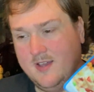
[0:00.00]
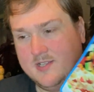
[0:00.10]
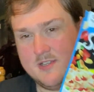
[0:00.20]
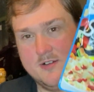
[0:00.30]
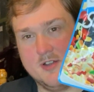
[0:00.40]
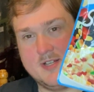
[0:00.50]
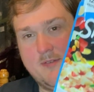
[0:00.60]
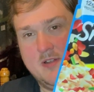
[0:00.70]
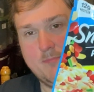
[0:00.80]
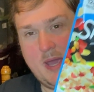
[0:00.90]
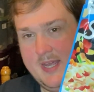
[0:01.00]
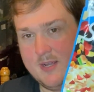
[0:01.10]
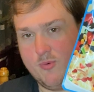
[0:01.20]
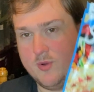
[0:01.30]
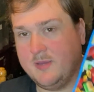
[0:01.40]
So you're definitely paying a
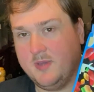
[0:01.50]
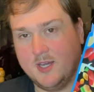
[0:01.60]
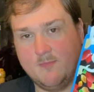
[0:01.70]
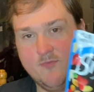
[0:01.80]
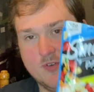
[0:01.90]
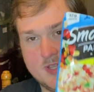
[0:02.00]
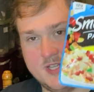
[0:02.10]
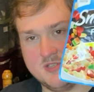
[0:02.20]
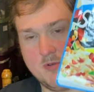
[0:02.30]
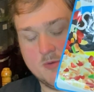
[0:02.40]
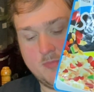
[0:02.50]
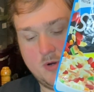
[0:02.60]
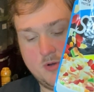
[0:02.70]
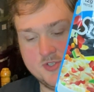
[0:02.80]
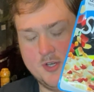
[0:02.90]
premium for these smart
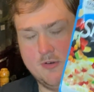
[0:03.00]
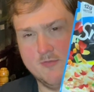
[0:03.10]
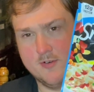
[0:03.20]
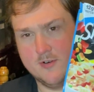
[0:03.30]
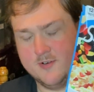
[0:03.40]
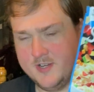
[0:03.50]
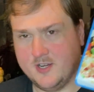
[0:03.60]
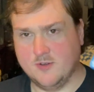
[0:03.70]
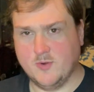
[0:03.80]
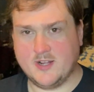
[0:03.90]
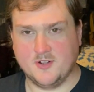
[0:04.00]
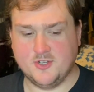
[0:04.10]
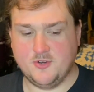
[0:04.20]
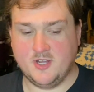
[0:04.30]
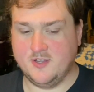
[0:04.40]
bowls over regular
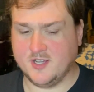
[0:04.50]
tuna,